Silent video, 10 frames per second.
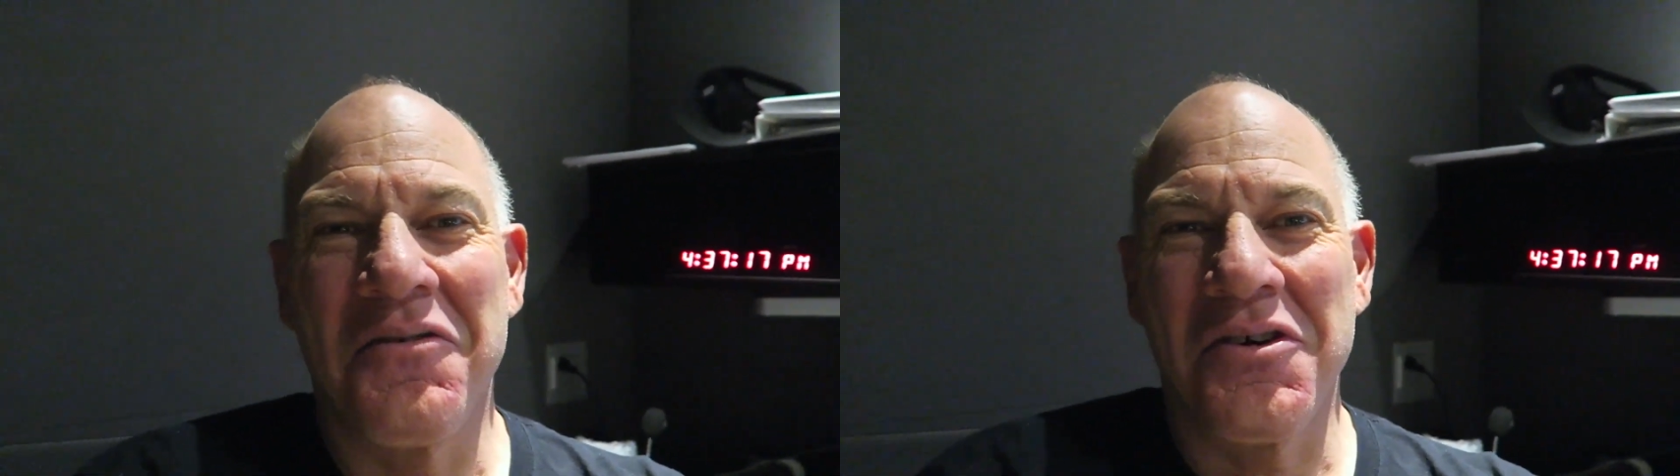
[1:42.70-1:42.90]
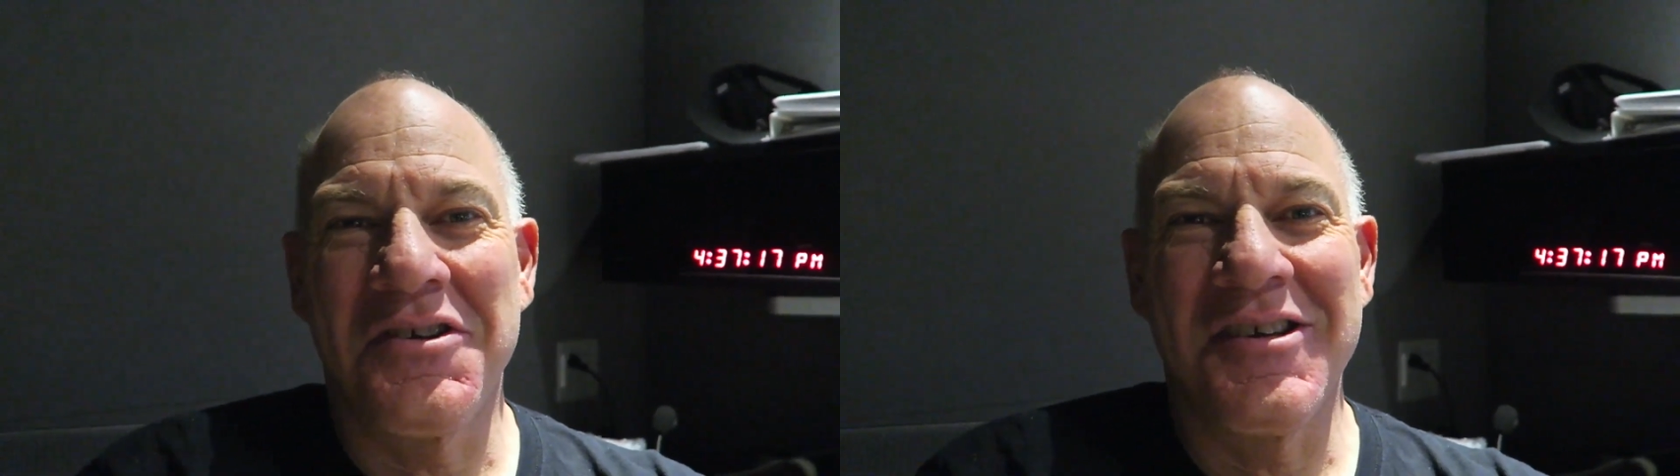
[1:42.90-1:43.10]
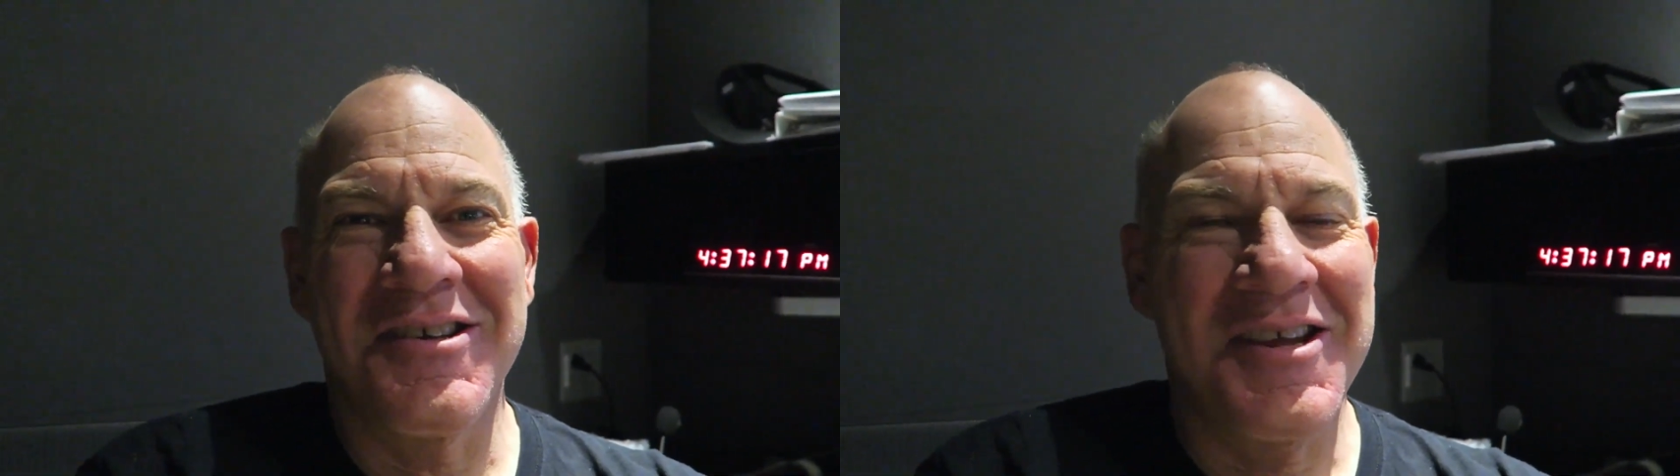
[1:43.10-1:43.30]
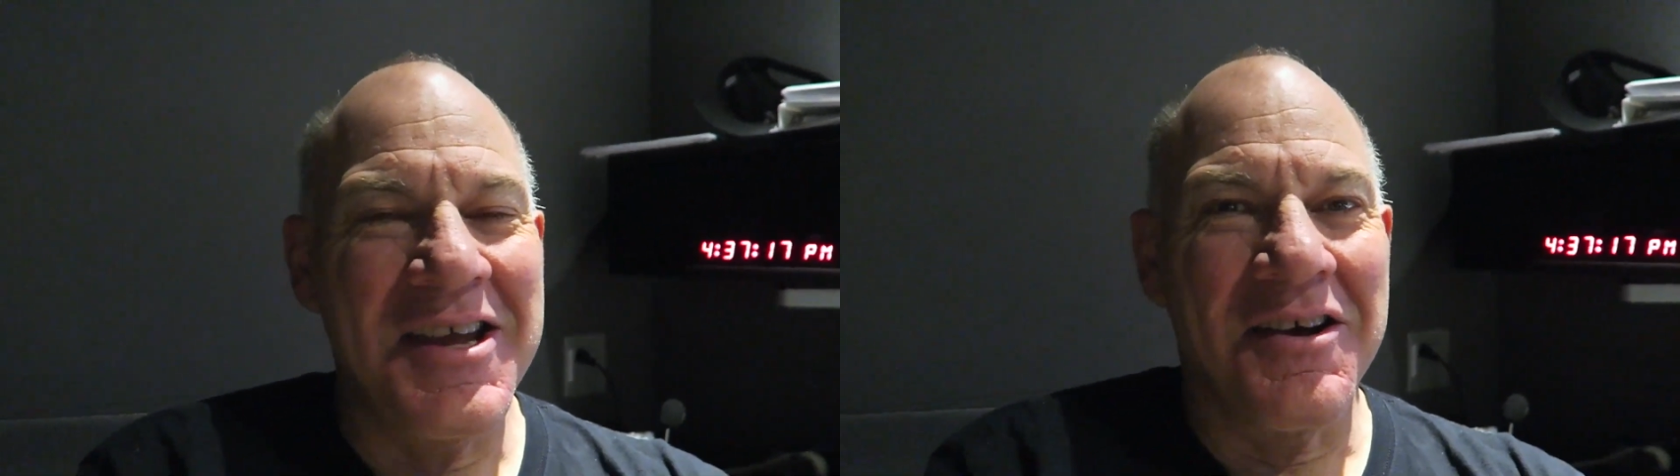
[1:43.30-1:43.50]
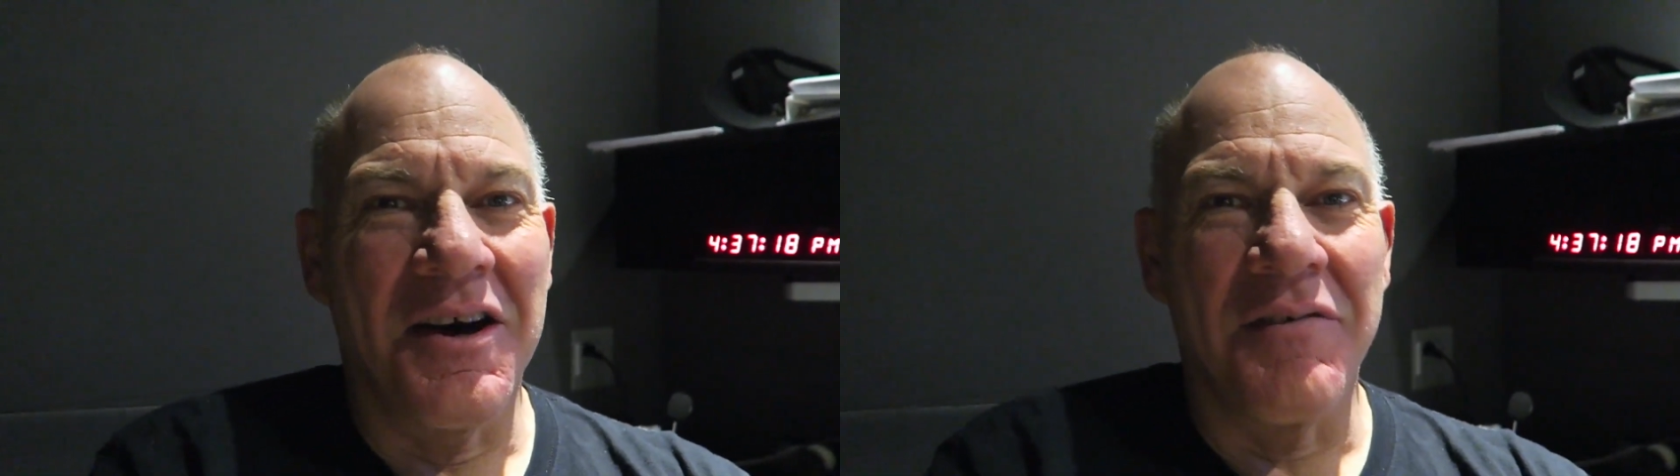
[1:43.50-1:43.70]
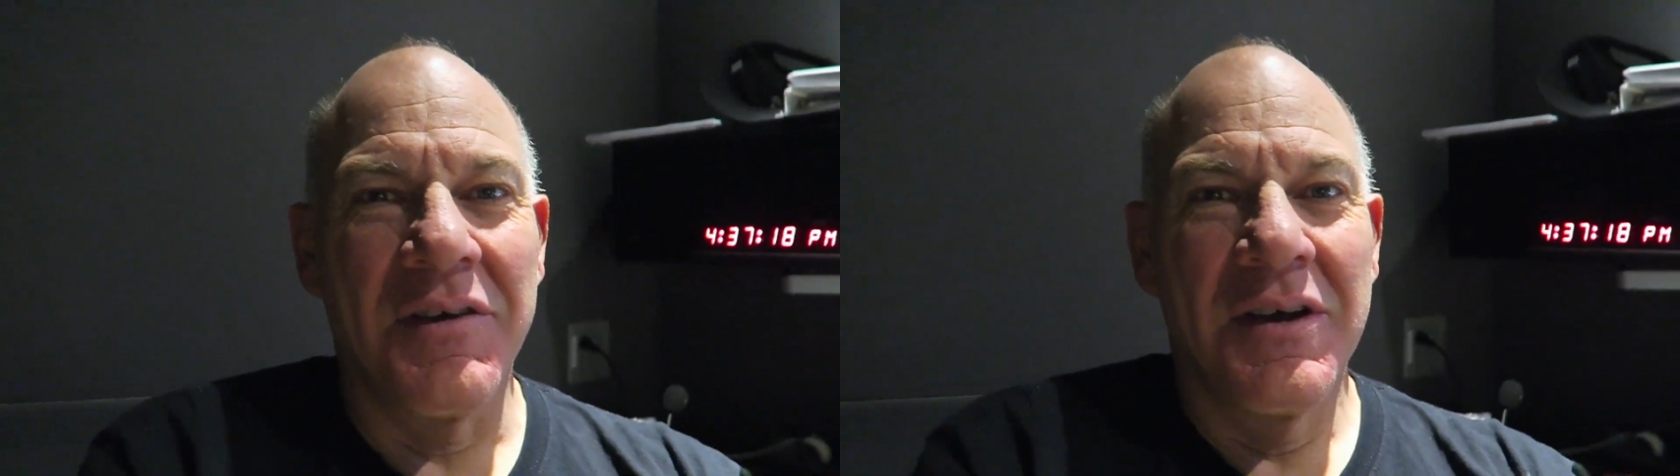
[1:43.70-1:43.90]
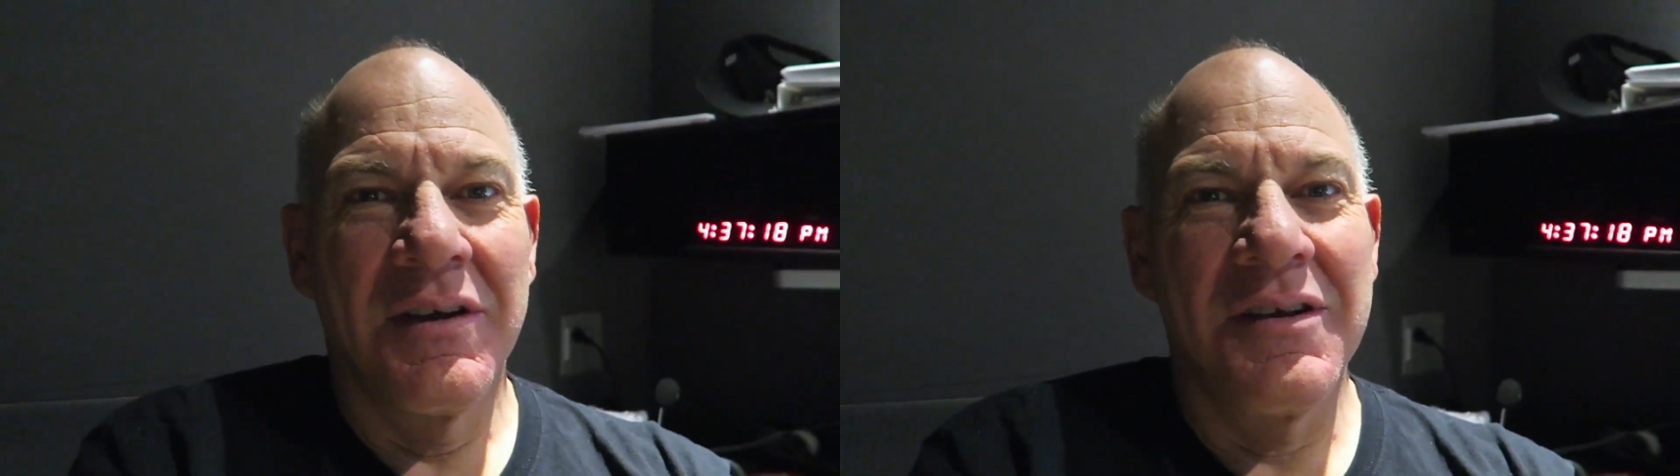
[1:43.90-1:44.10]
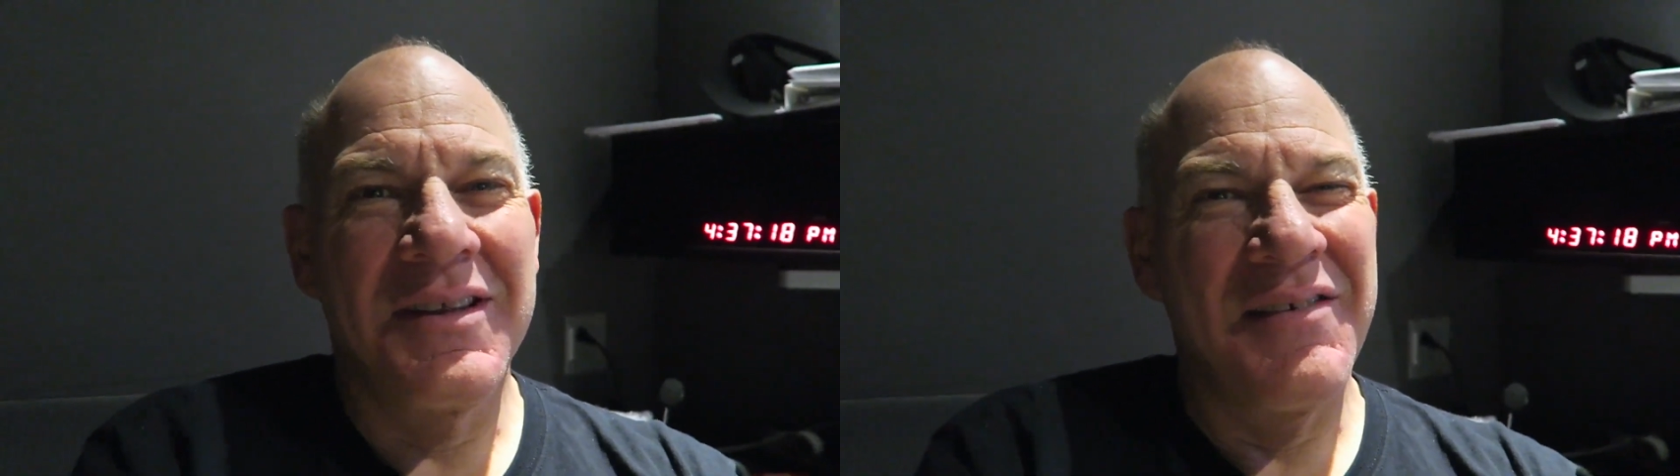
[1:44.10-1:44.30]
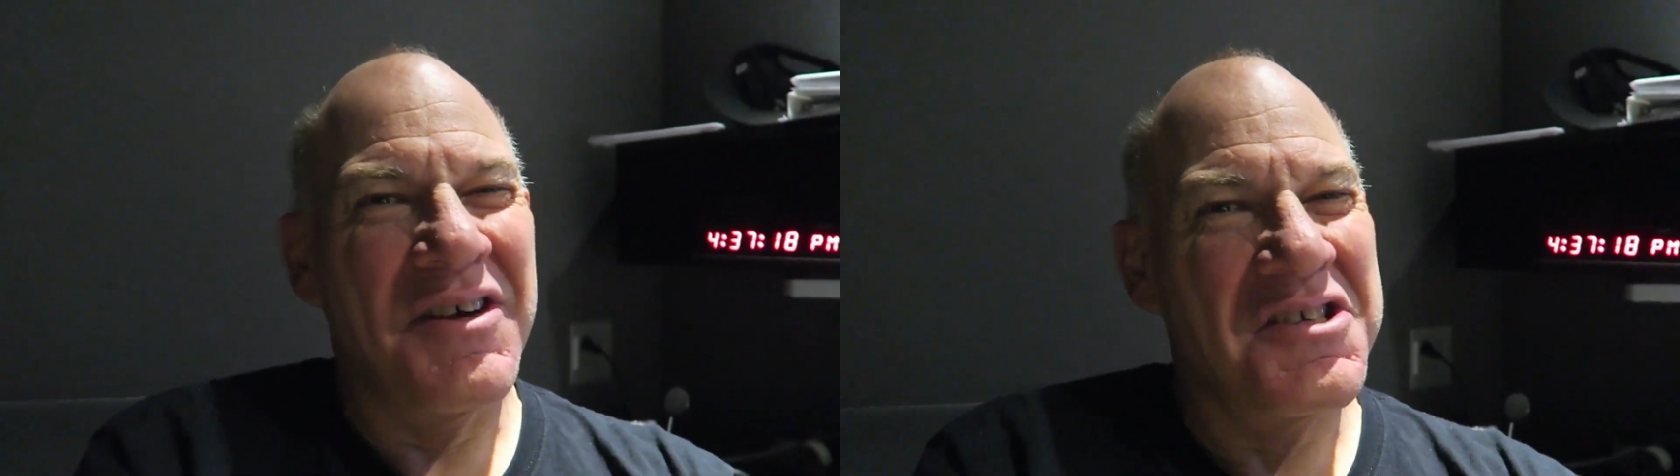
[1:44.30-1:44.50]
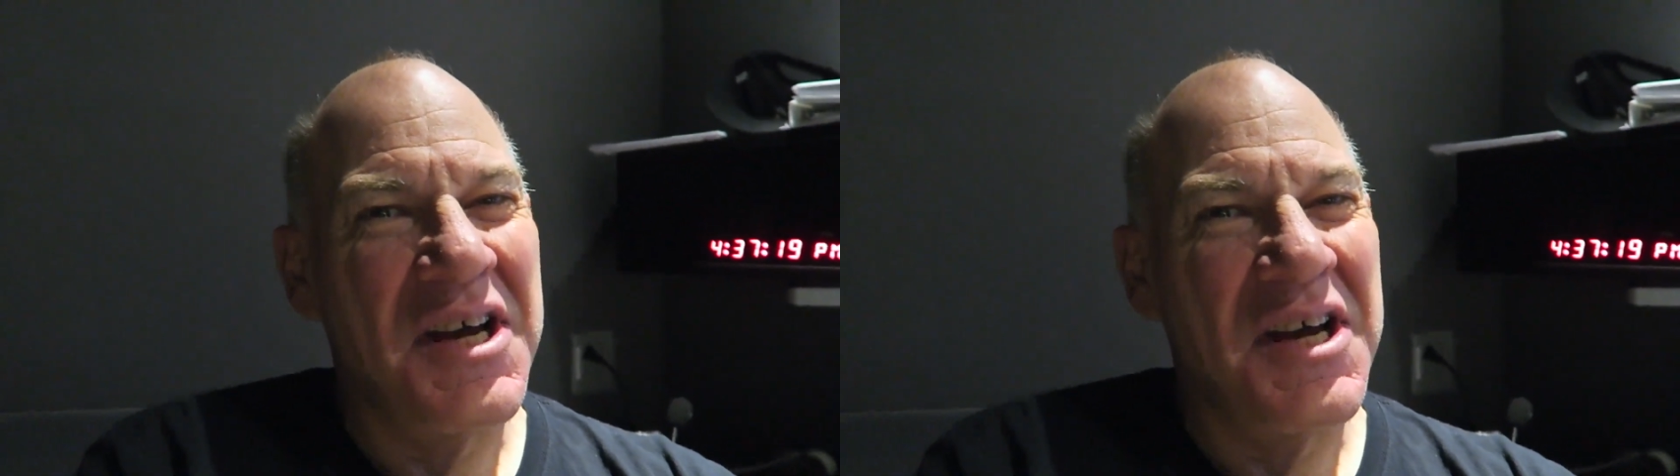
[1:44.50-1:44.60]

versus Tinkoff. Esteban